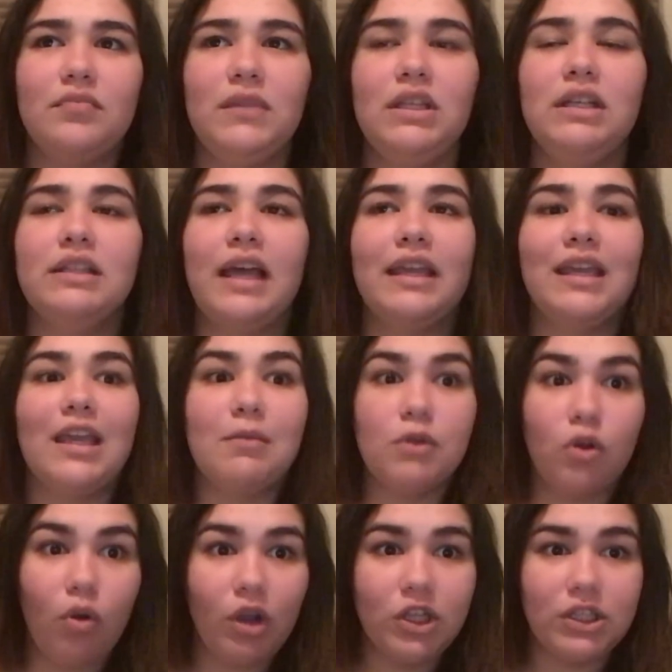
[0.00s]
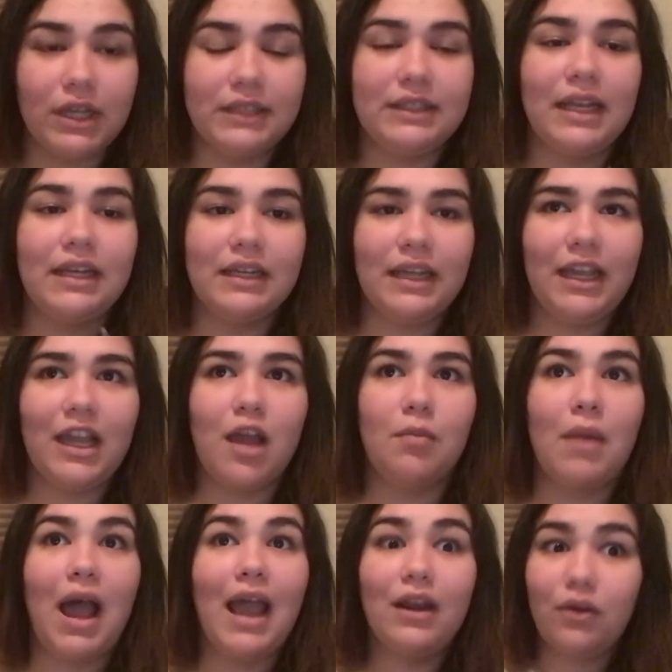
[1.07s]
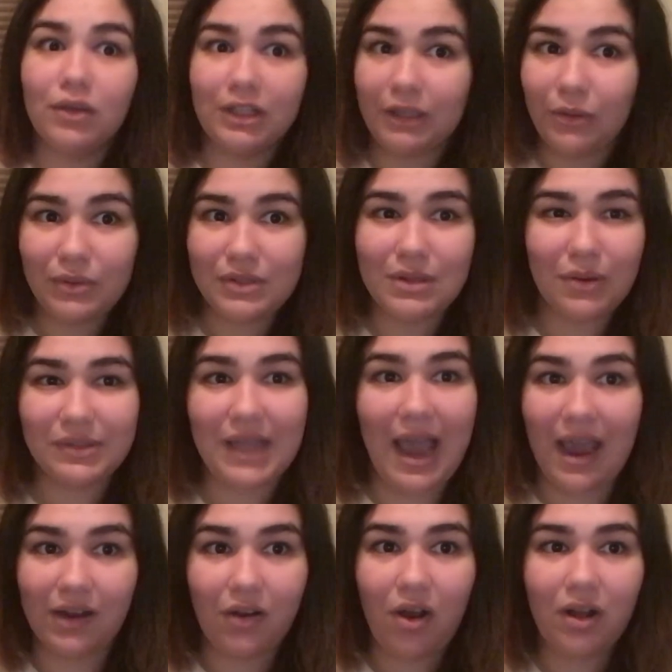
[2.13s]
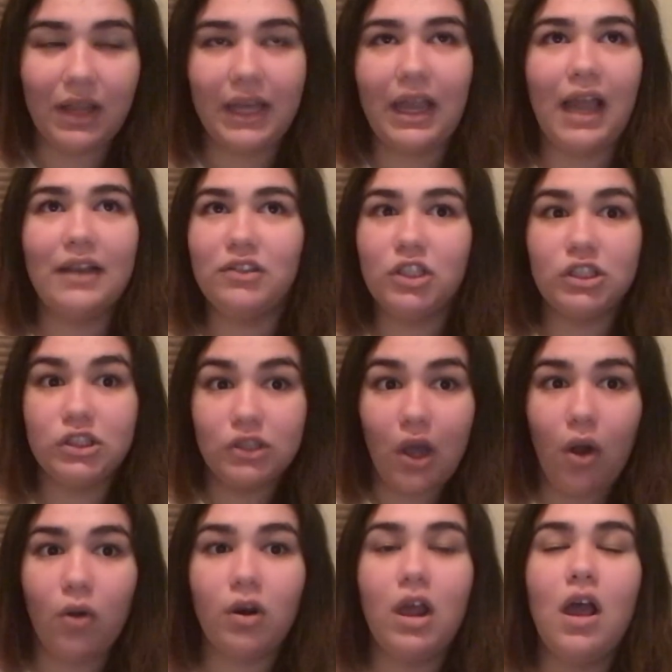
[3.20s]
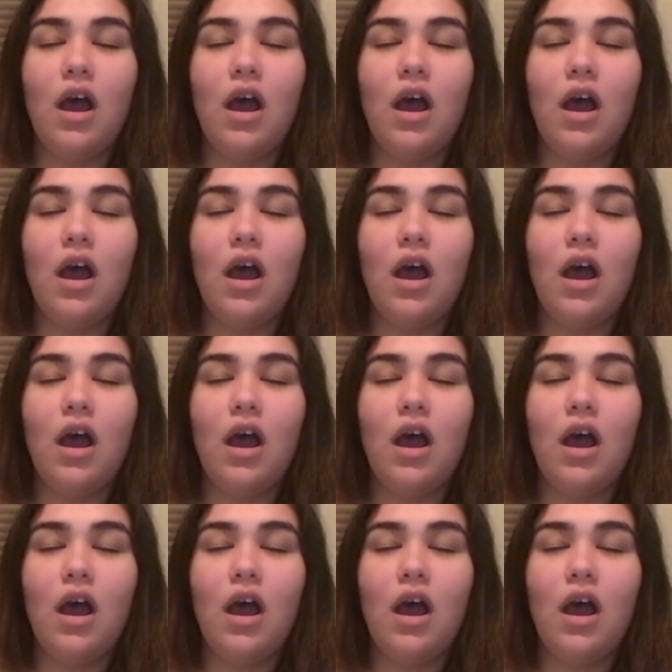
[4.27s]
Like Gingham Gorgeous and Gingham, I don't use those at all. Like, I just don't.